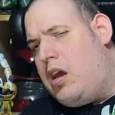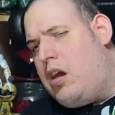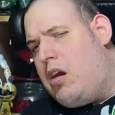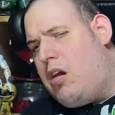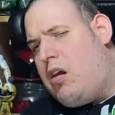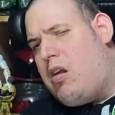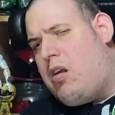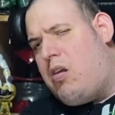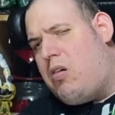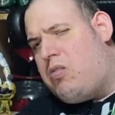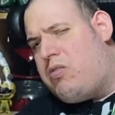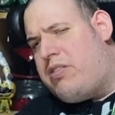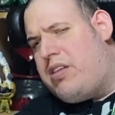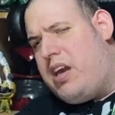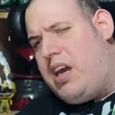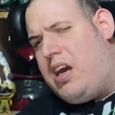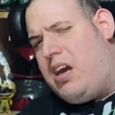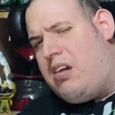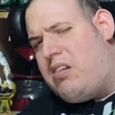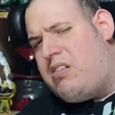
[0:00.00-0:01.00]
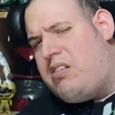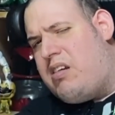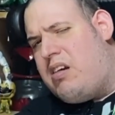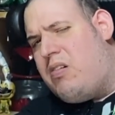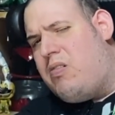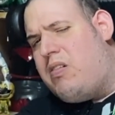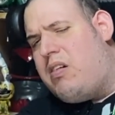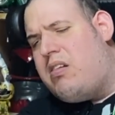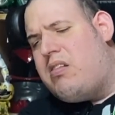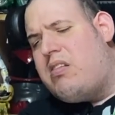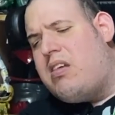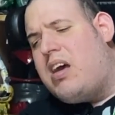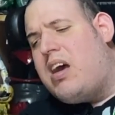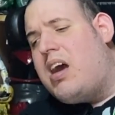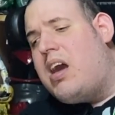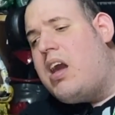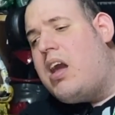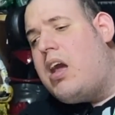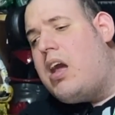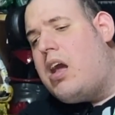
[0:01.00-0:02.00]
glossier, shall we
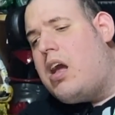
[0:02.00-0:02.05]
say.